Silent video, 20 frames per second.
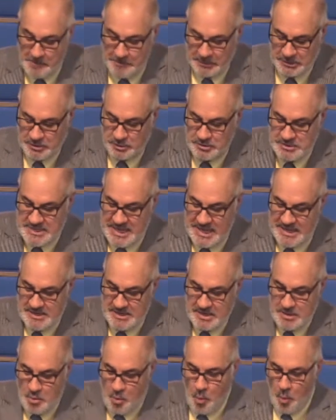But there's
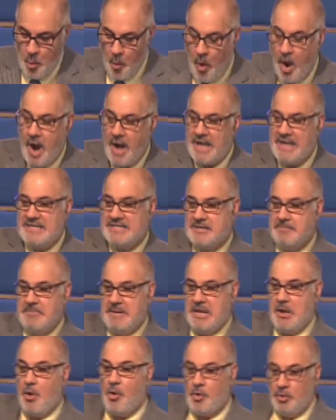that wanting to
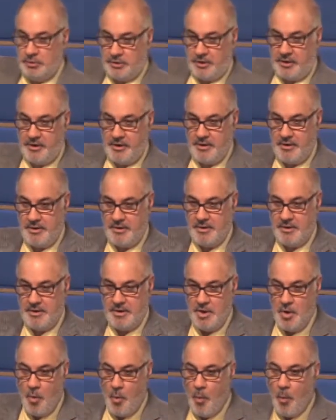be older,
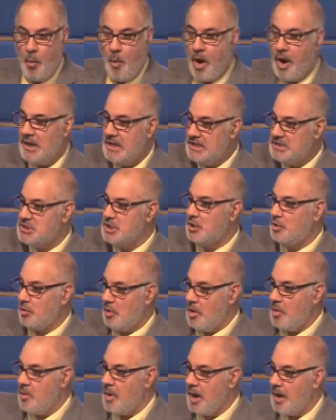wanting to
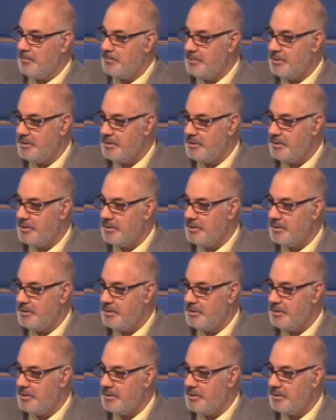grow up.